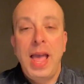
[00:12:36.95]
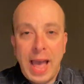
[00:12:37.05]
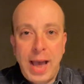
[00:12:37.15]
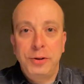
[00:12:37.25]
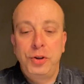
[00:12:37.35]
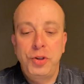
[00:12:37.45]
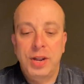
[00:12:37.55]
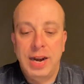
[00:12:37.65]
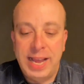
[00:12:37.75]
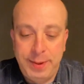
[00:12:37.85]
and who
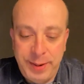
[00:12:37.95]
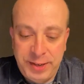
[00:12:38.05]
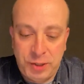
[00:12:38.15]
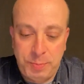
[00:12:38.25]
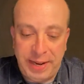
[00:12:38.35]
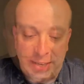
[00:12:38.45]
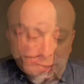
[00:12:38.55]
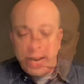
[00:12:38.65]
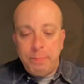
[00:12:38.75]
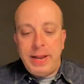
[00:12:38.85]
you'd like me to speak.
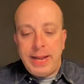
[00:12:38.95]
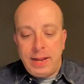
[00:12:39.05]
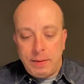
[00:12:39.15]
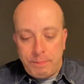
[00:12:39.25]
Let me,